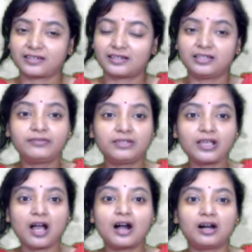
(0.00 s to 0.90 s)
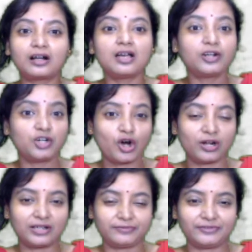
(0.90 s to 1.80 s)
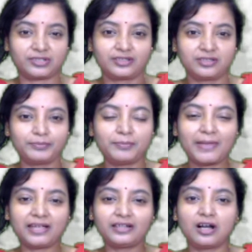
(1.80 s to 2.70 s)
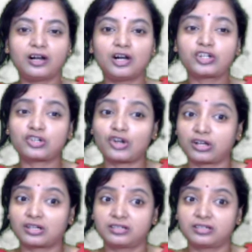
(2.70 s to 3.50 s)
living or non-living, man or rock.